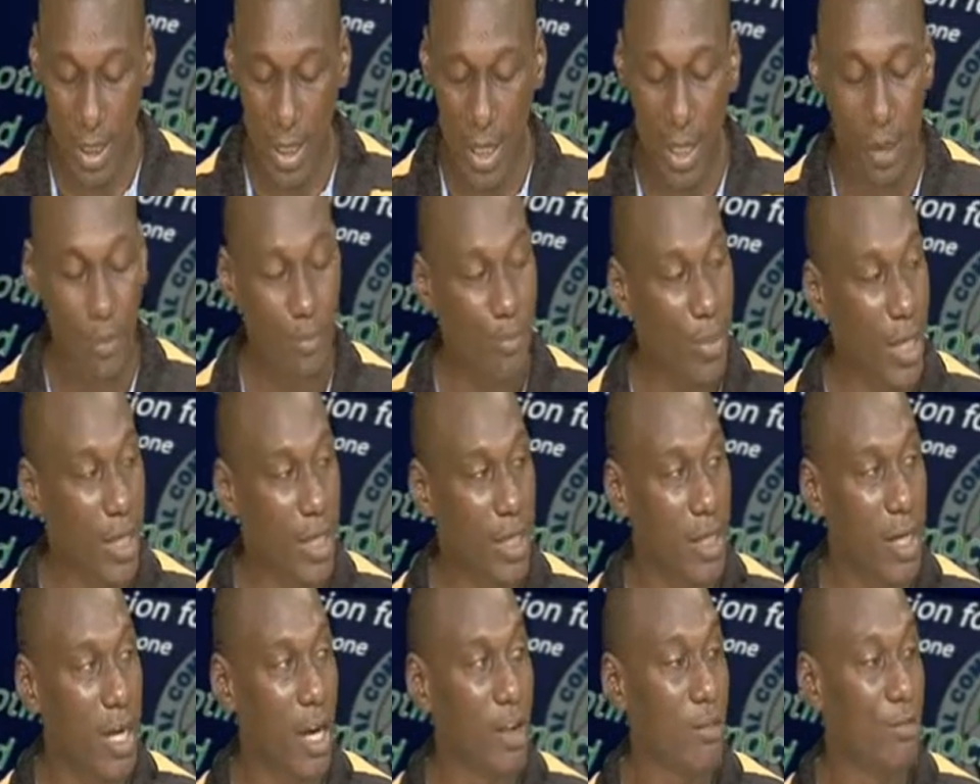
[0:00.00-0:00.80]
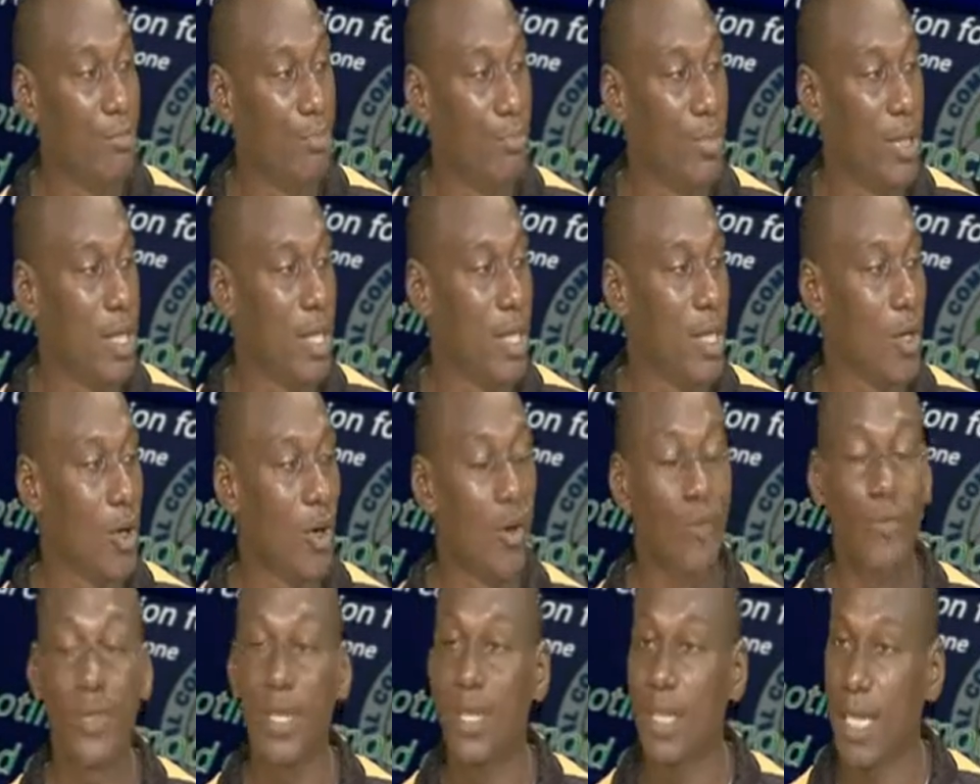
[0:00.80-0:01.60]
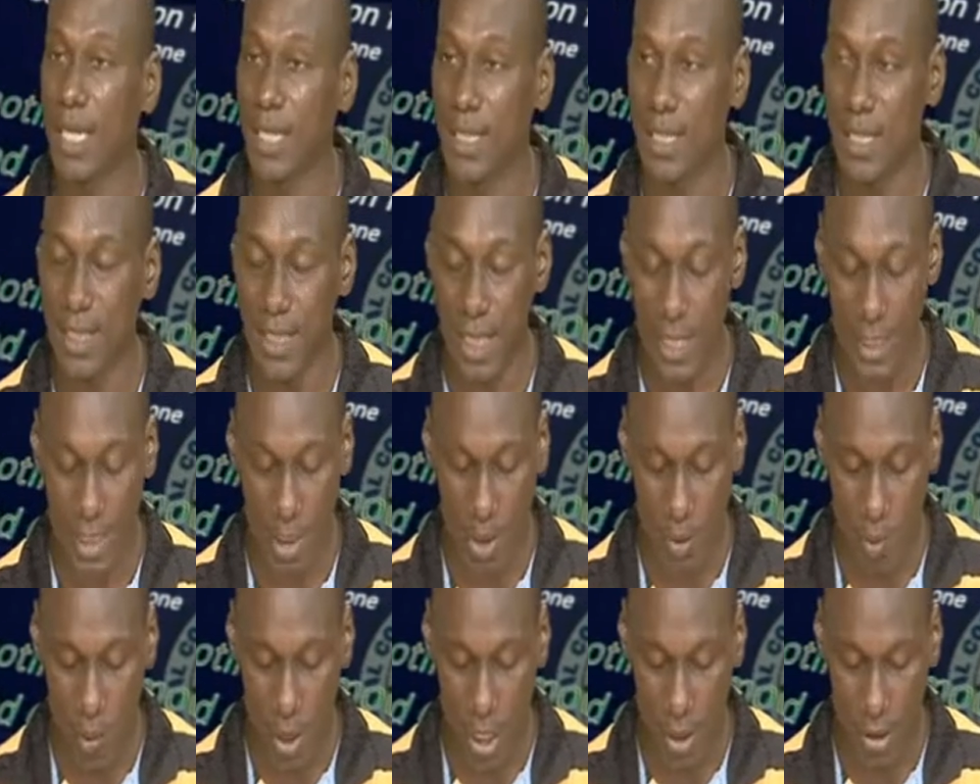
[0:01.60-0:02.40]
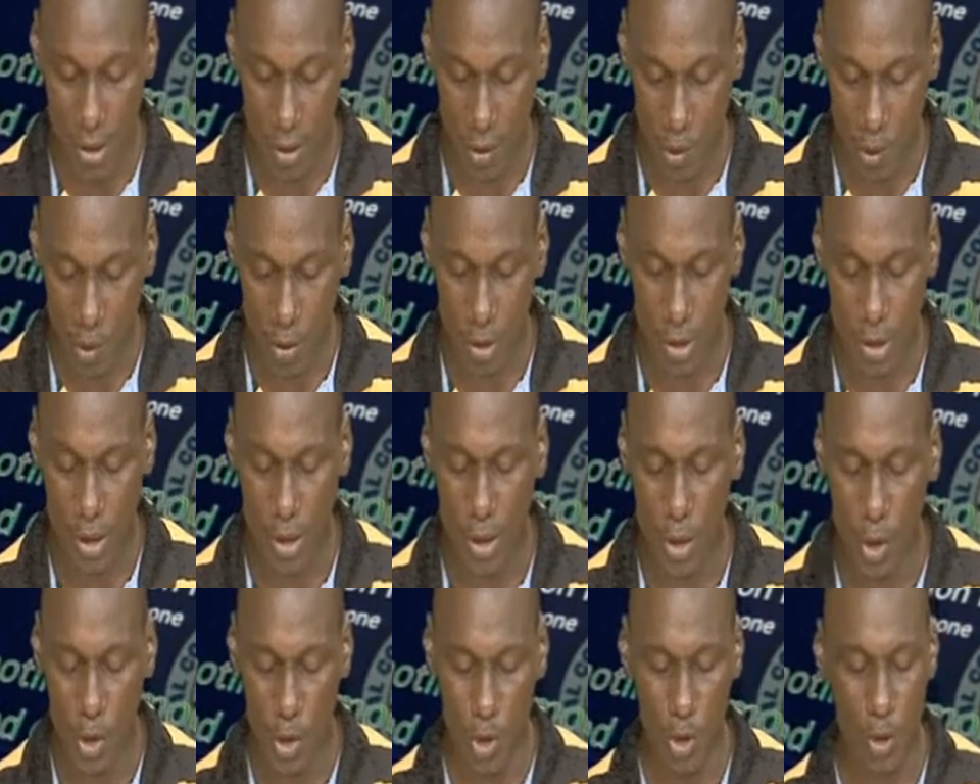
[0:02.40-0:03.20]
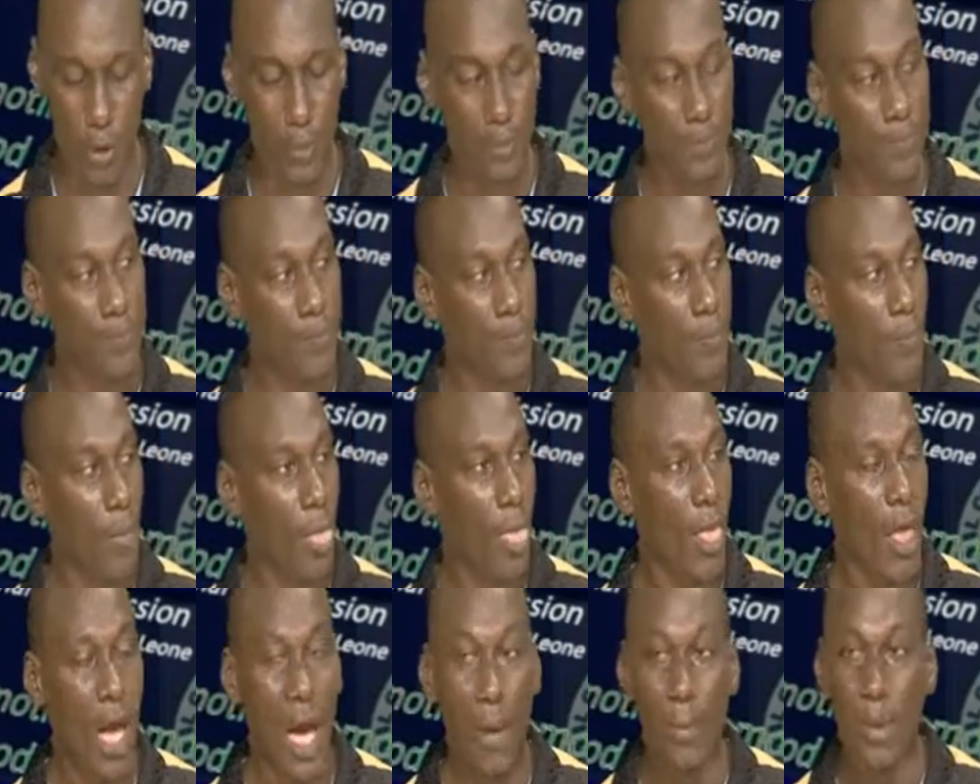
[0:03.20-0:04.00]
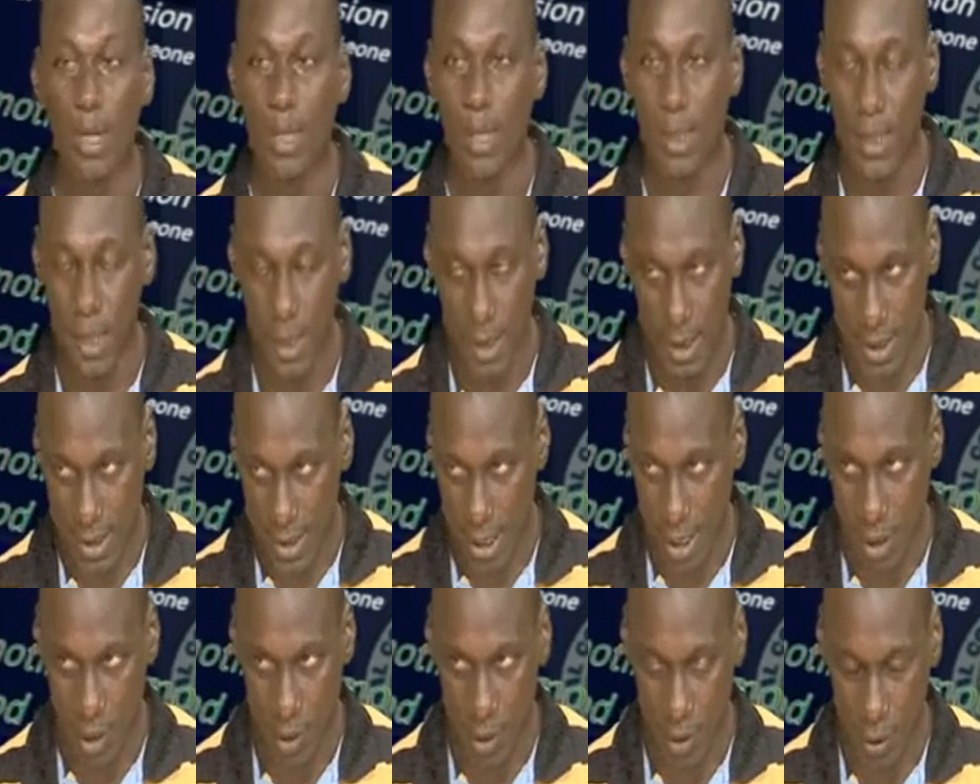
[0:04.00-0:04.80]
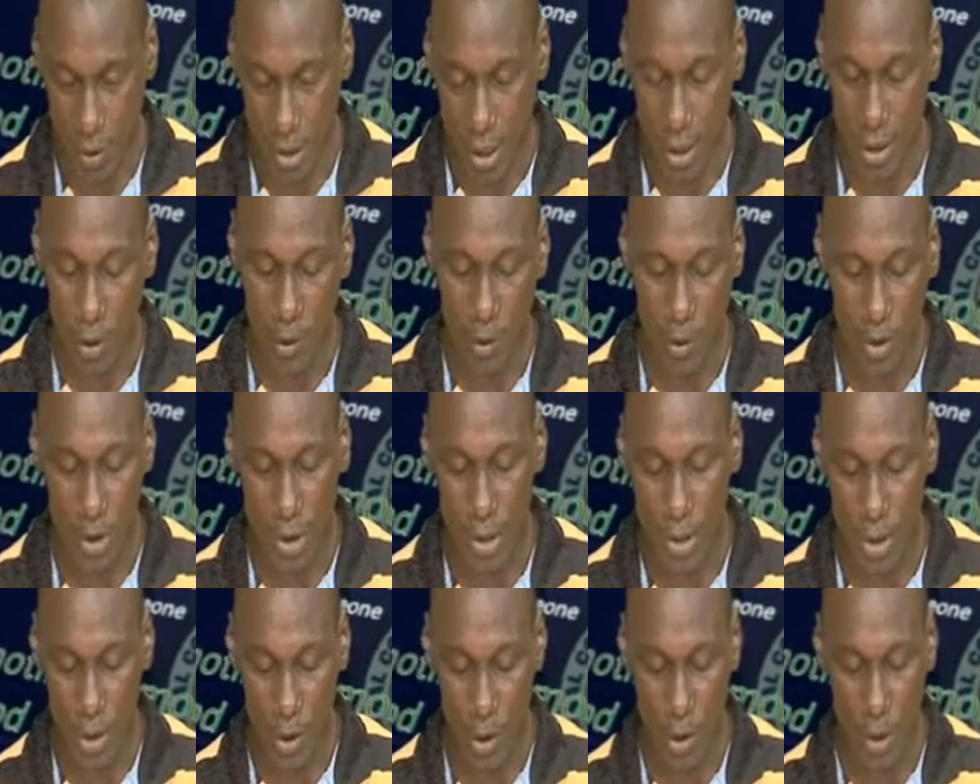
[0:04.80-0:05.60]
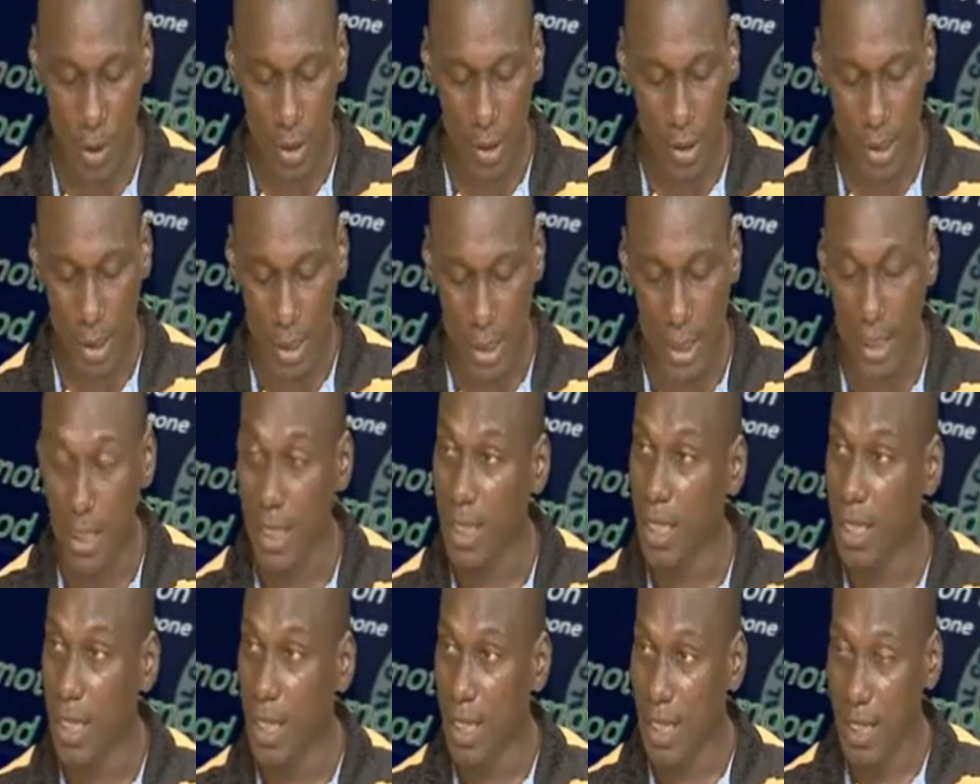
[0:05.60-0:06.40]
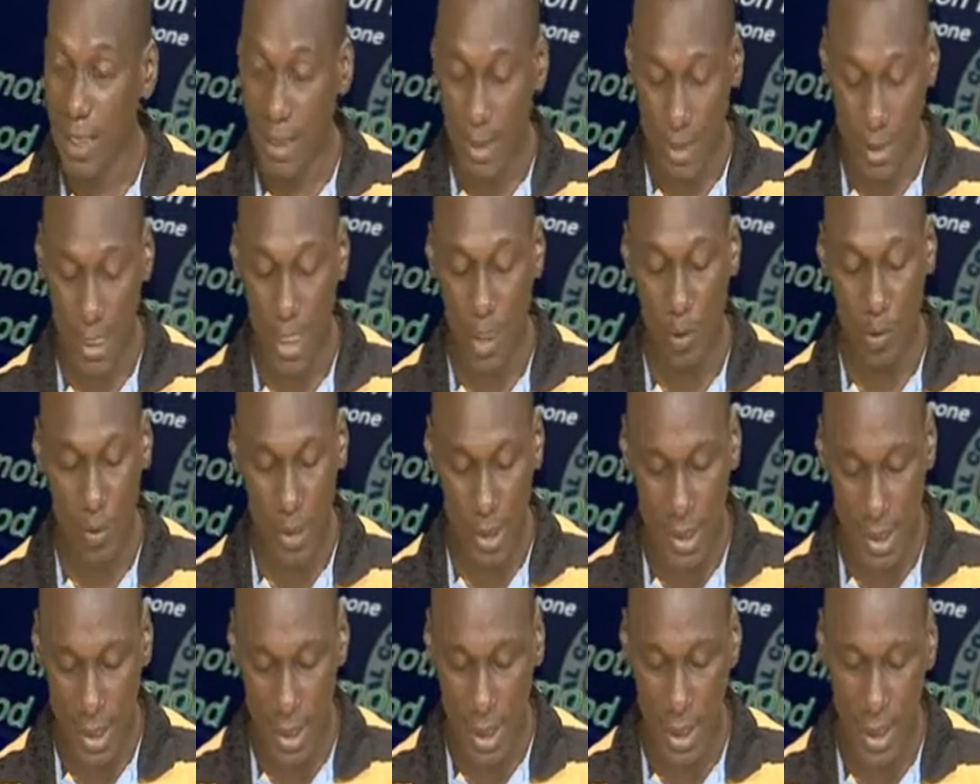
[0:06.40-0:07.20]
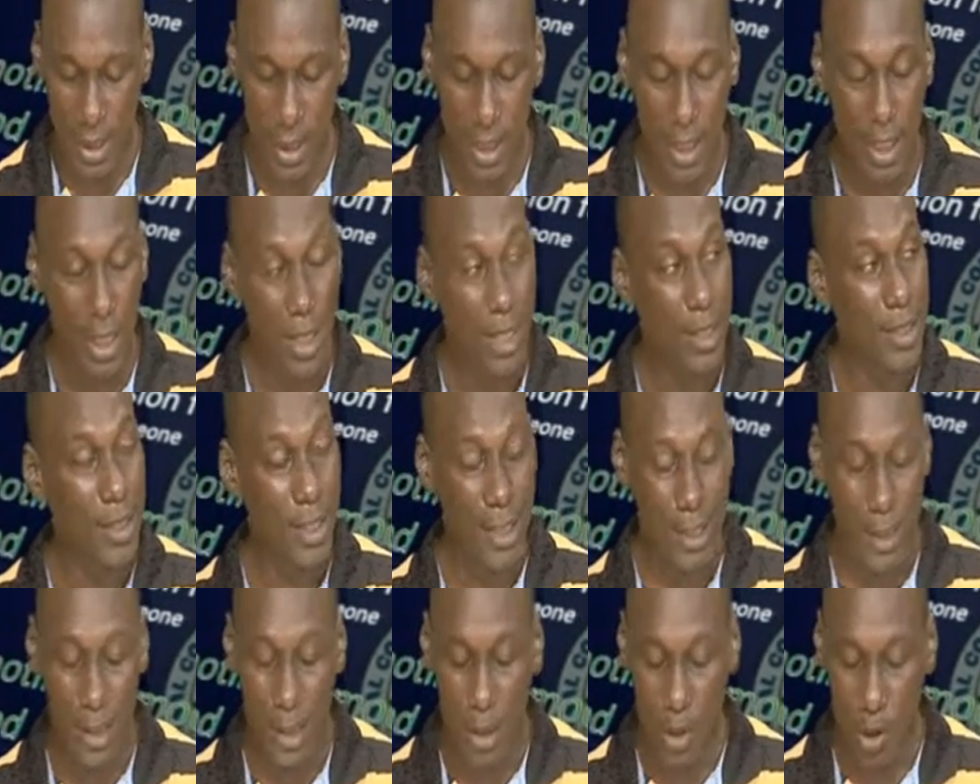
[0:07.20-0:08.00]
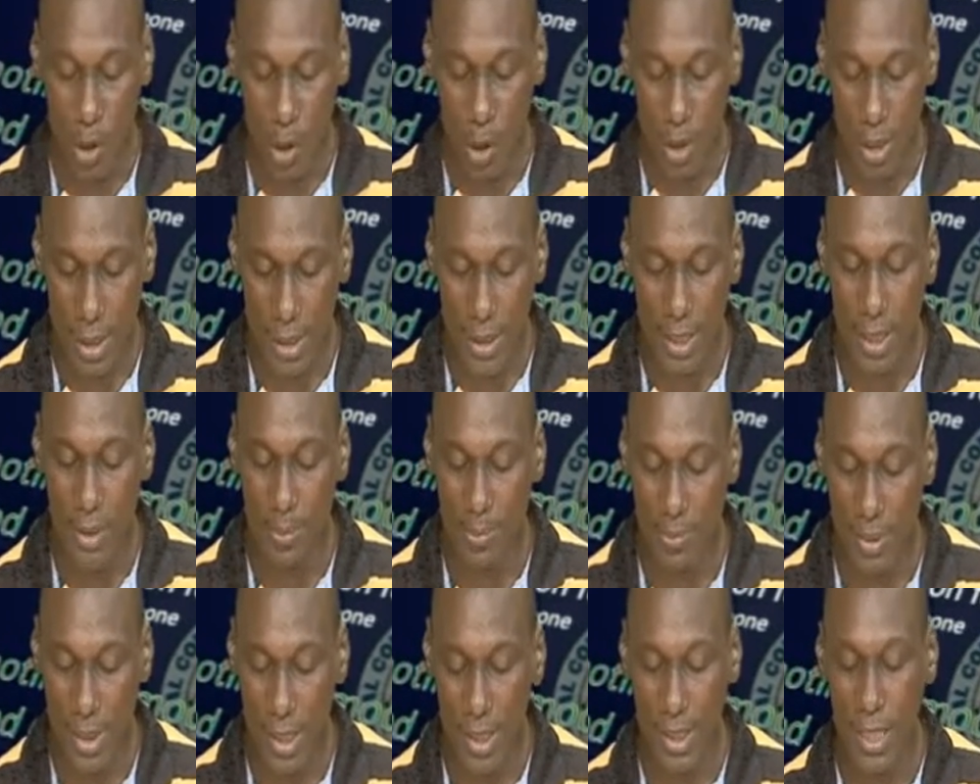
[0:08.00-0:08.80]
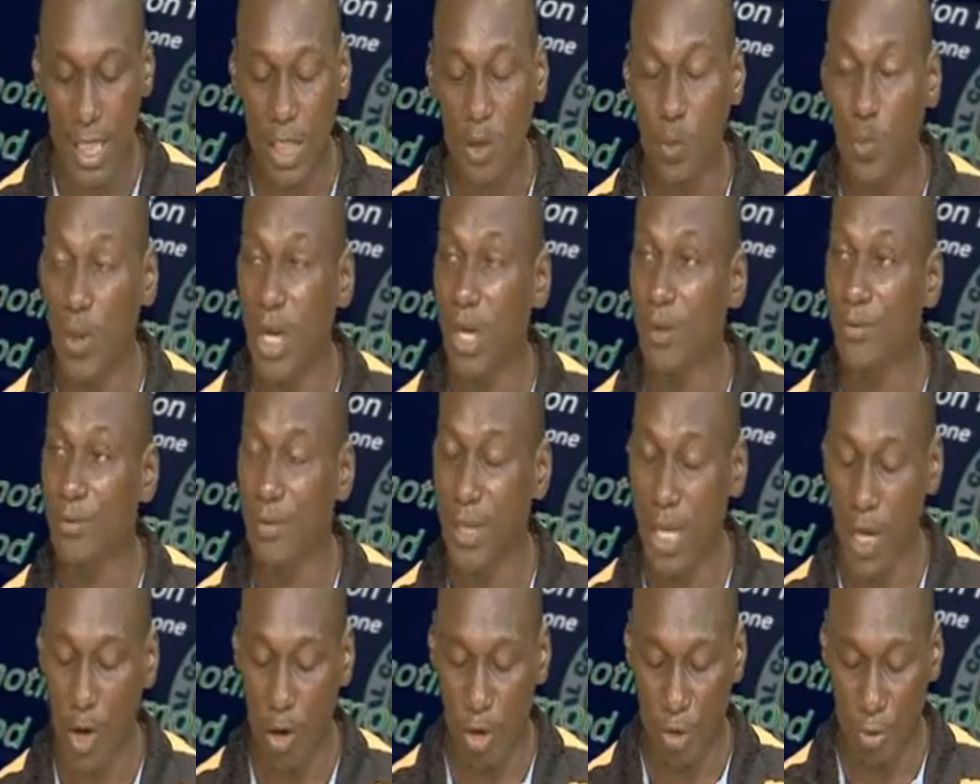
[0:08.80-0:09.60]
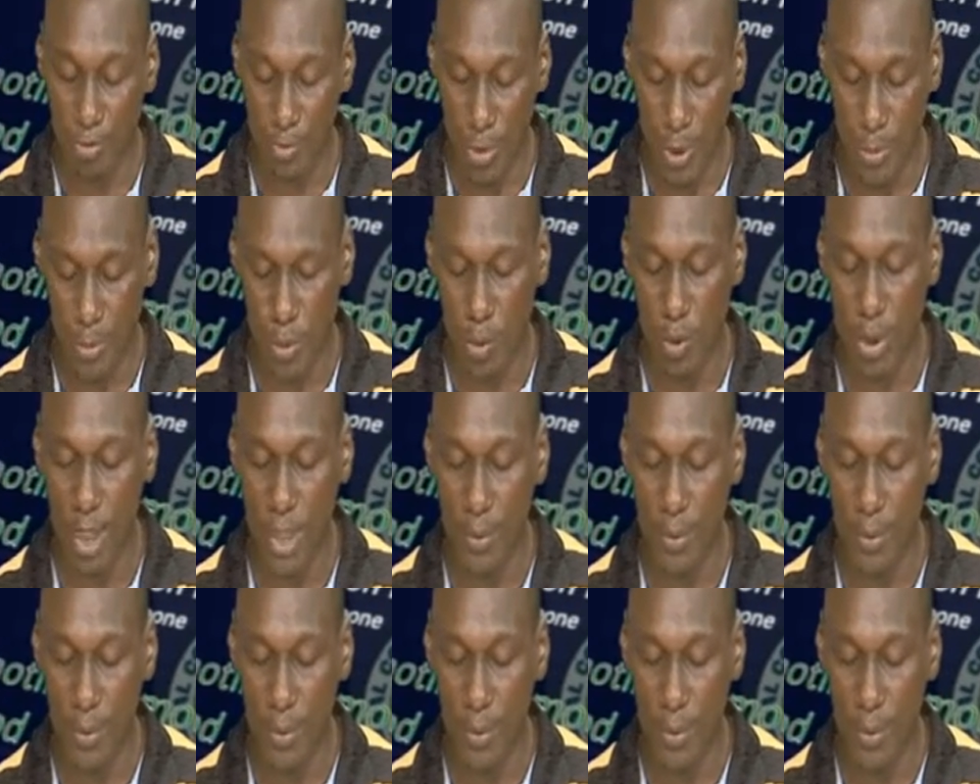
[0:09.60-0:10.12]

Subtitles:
paragraph B of the 1991 Constitution. This section of the Constitution they tell we say the security, peace and welfare of people